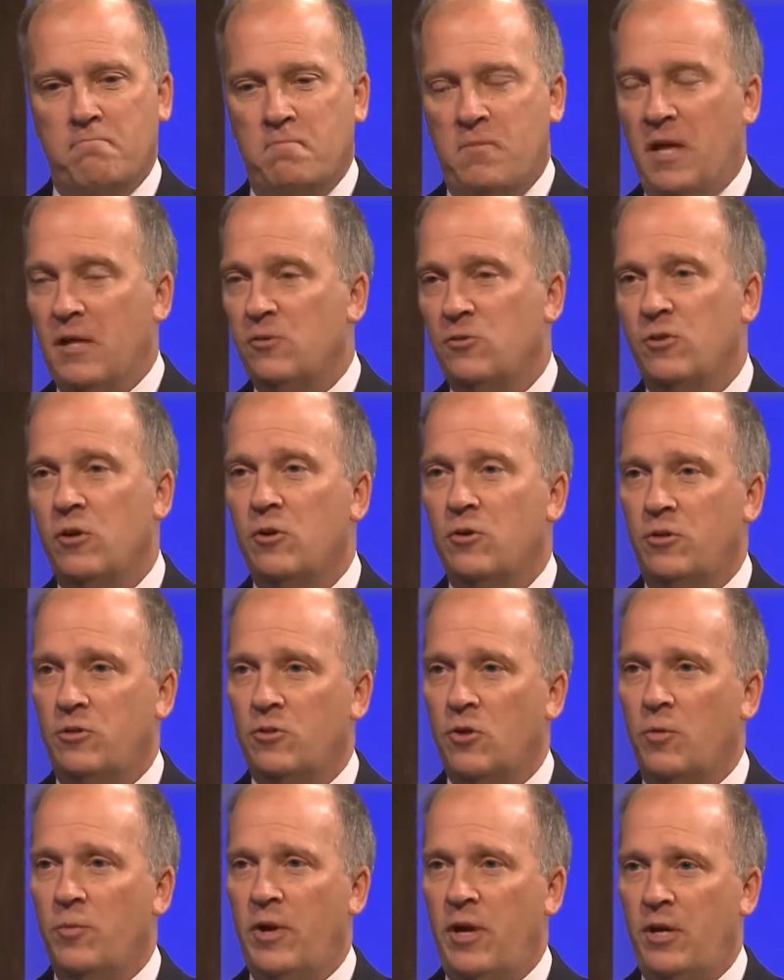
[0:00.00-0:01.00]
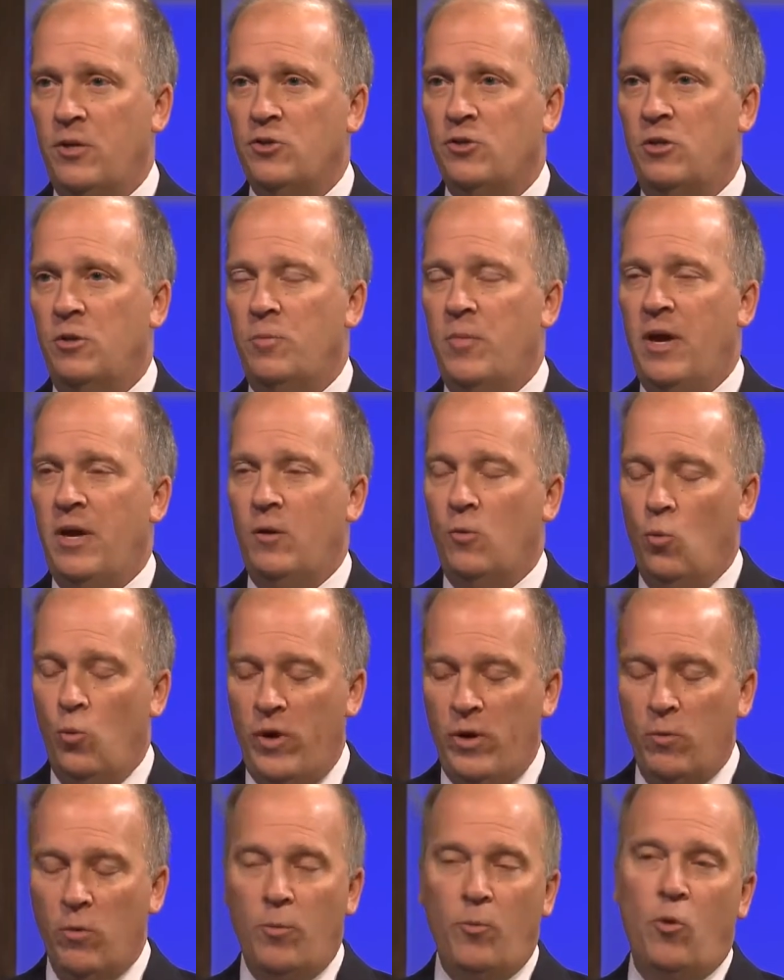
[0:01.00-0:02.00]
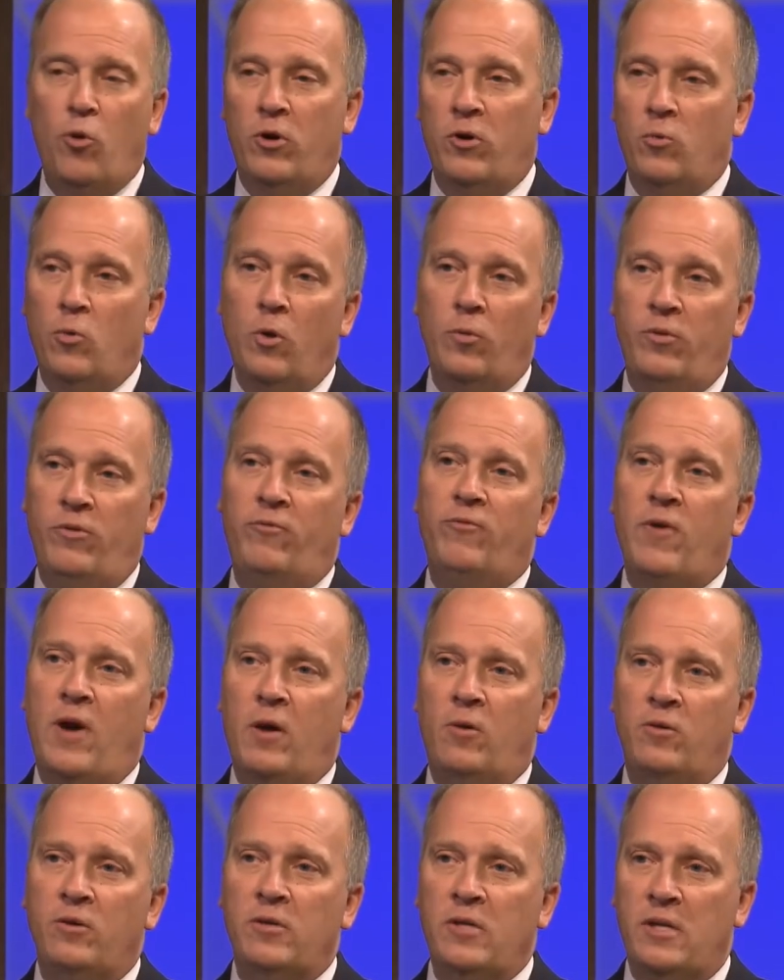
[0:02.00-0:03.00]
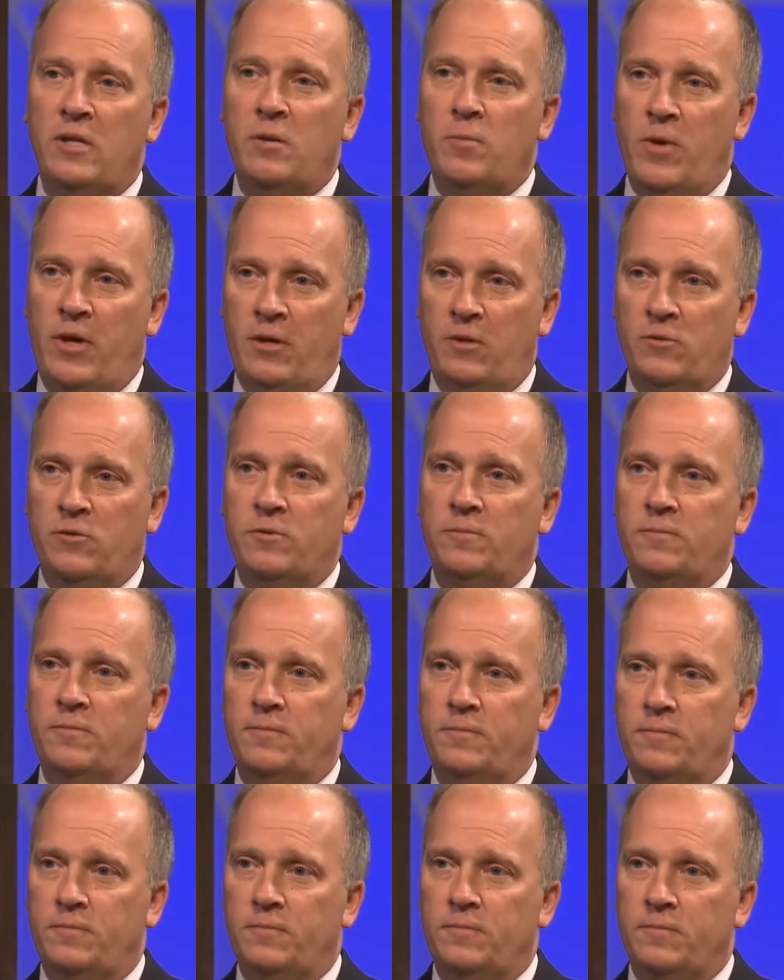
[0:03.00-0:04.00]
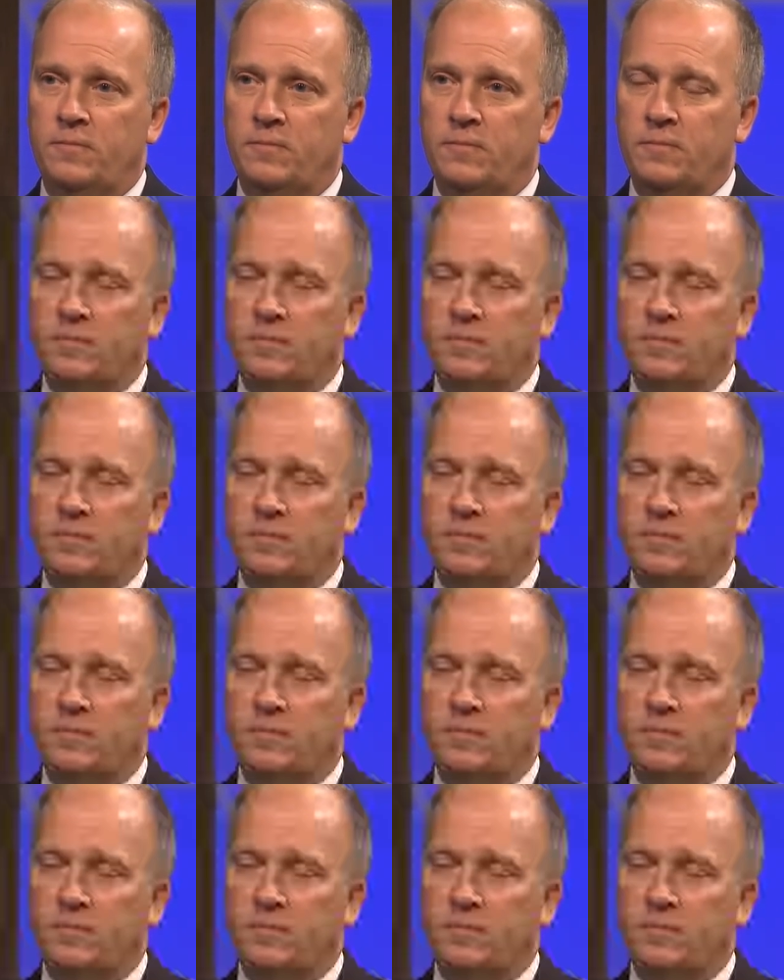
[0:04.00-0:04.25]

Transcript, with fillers: That's their determination to make. We reported what we found in the emails. Tony